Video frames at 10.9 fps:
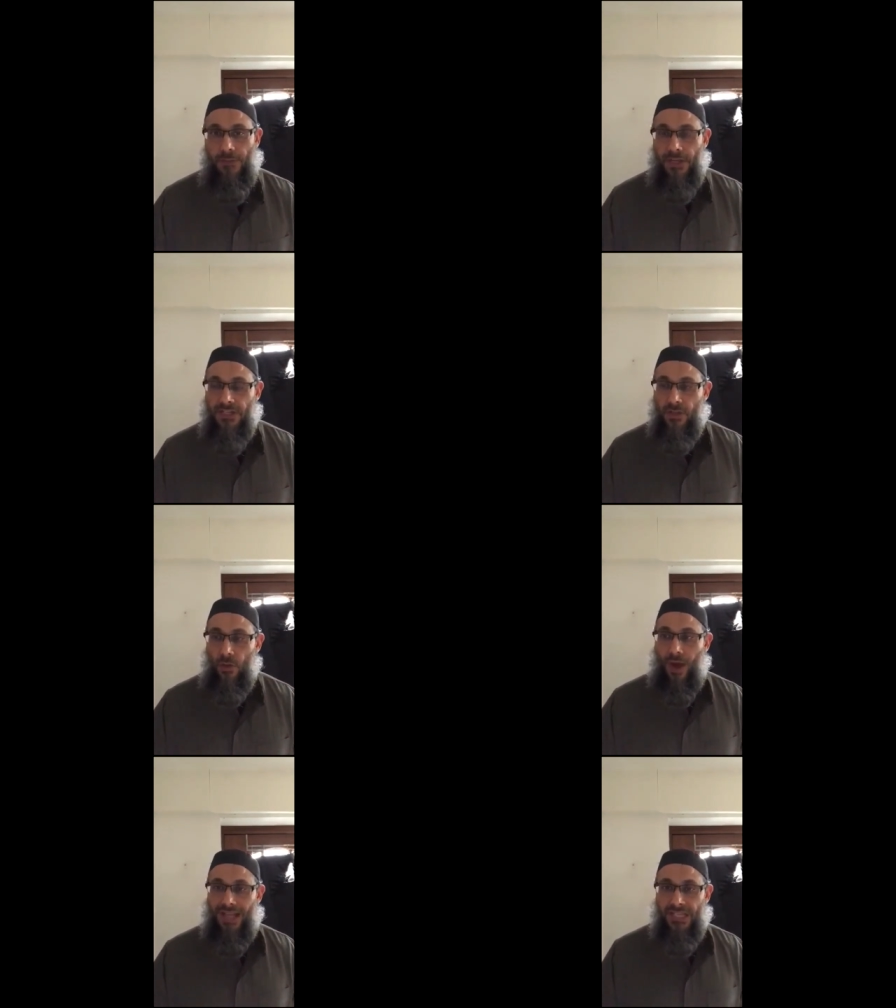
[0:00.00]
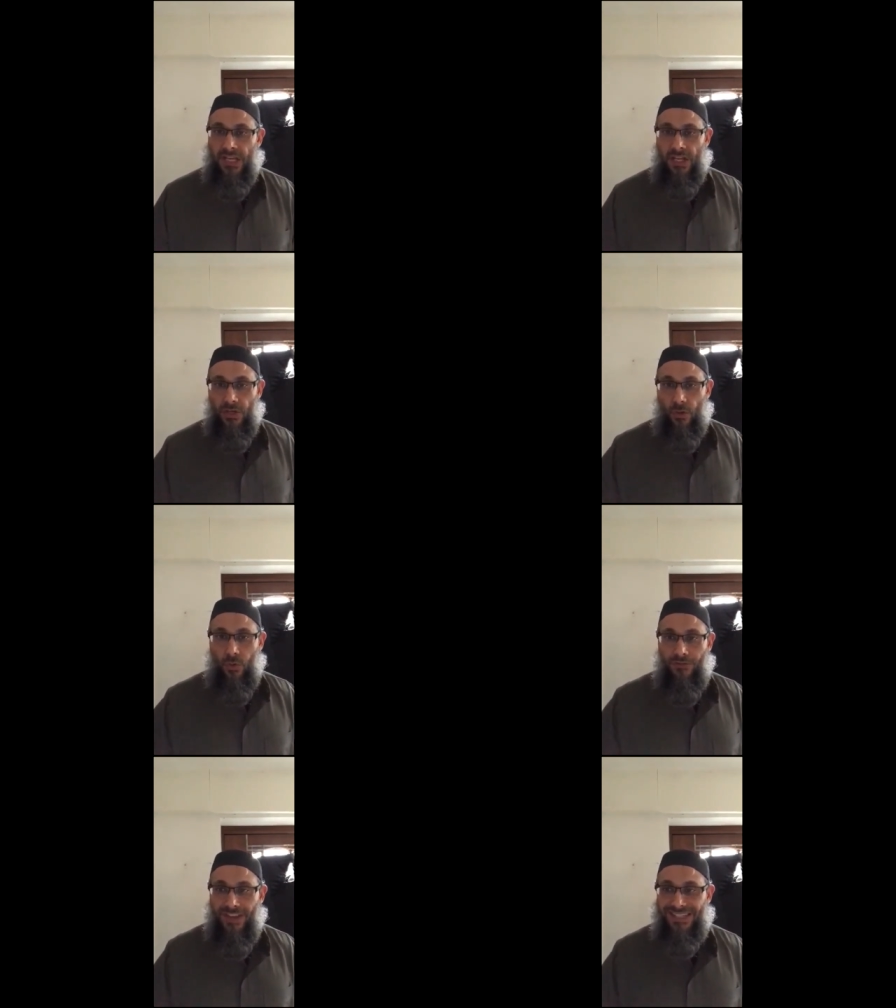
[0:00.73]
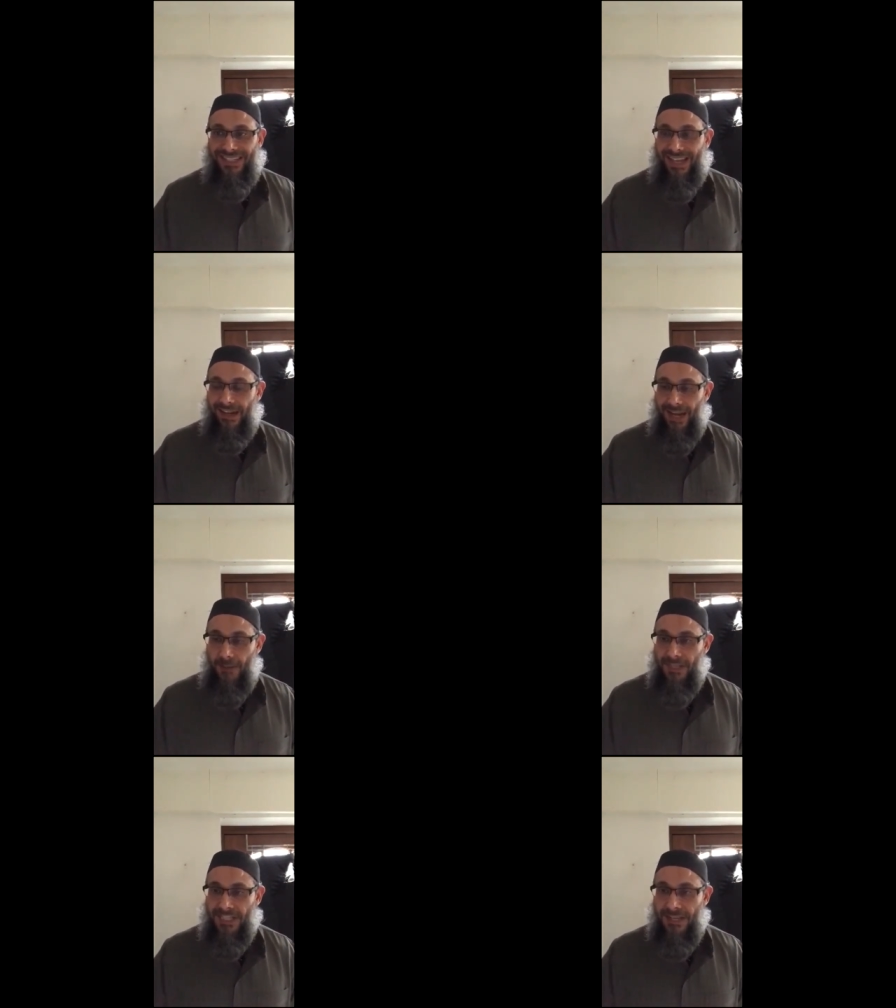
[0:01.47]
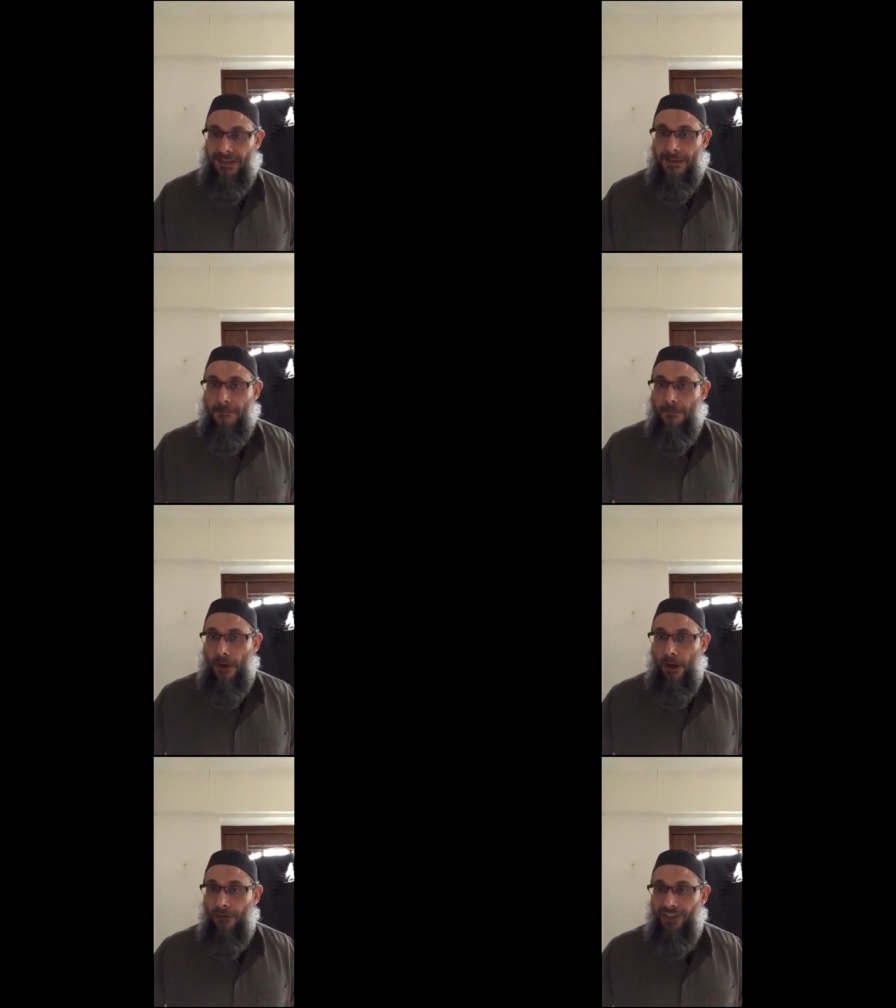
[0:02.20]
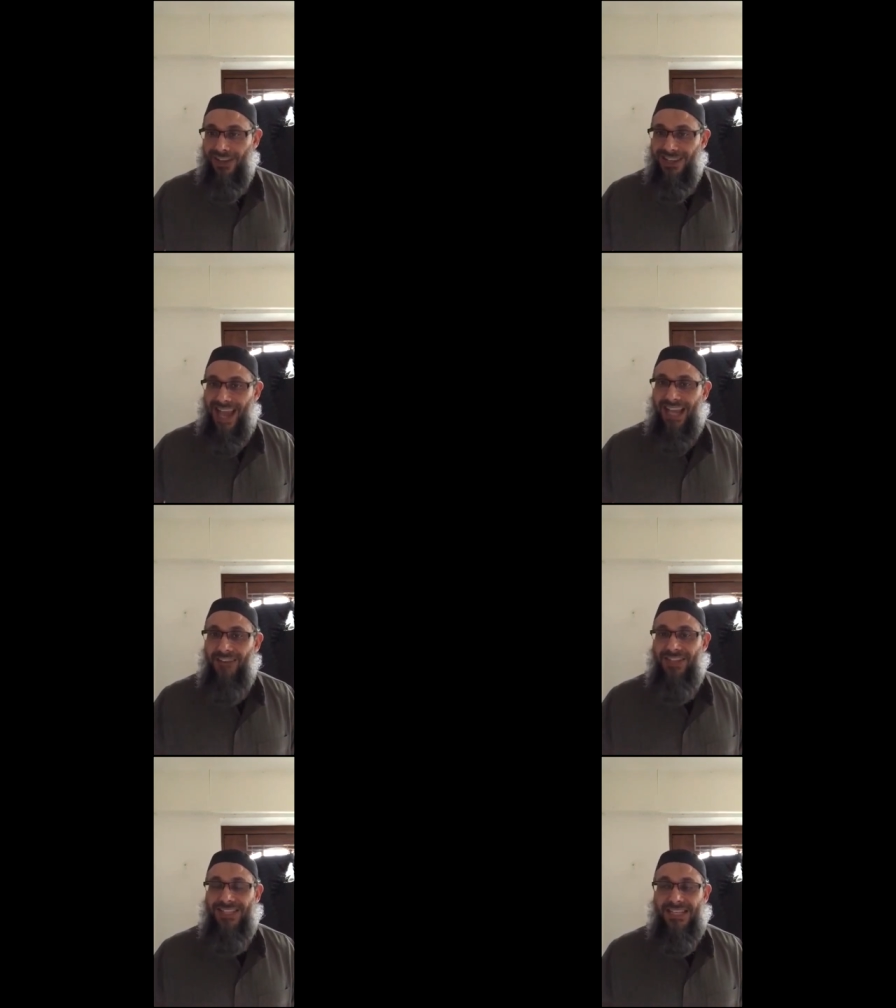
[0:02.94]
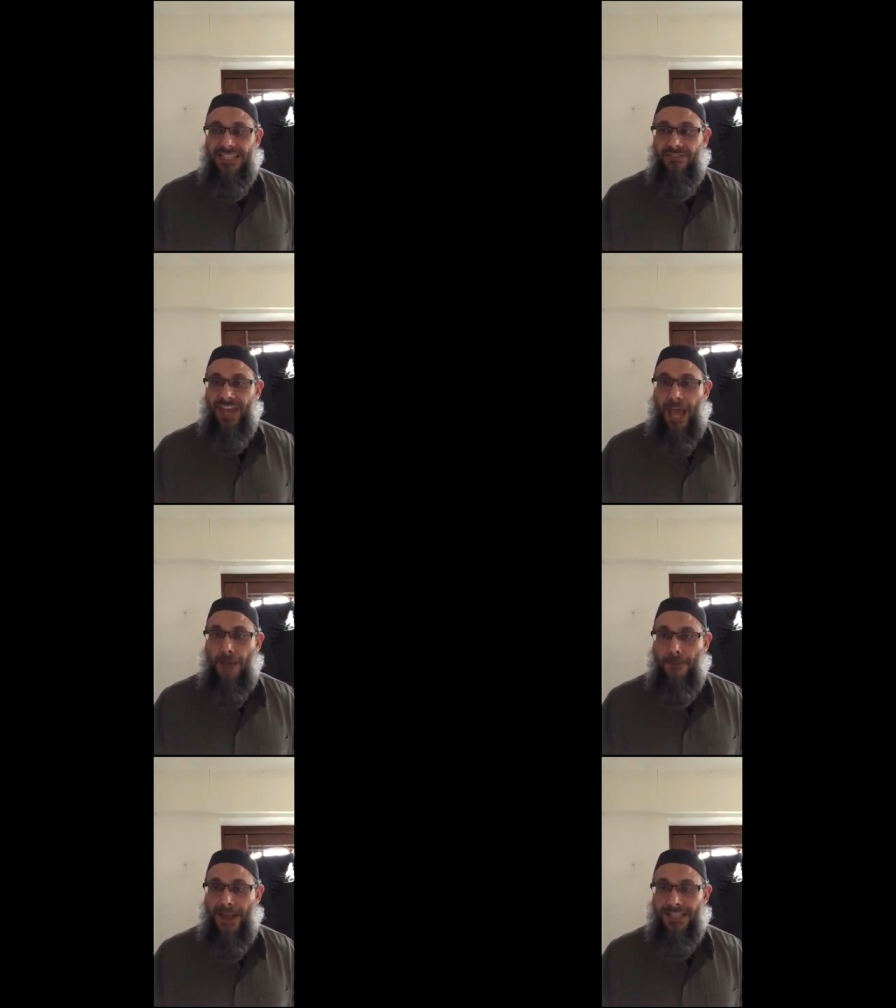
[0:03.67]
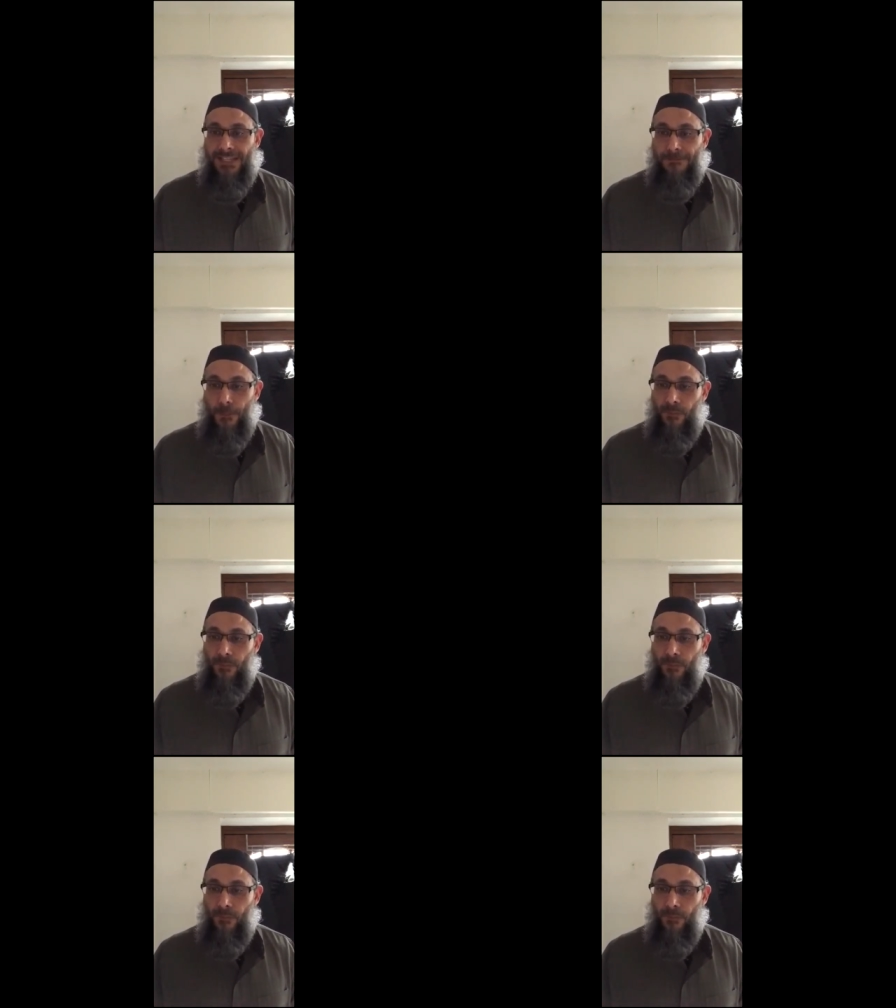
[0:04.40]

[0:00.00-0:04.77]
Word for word: because otherwise, we're facing a calamity of lack of intensive care beds.